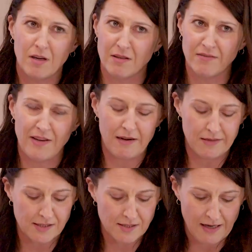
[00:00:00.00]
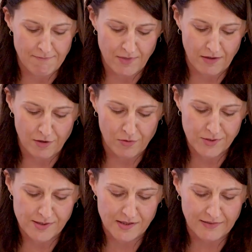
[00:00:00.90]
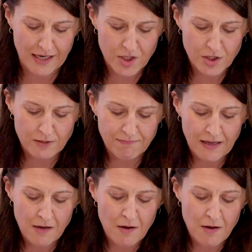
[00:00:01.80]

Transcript: under various other causes of action.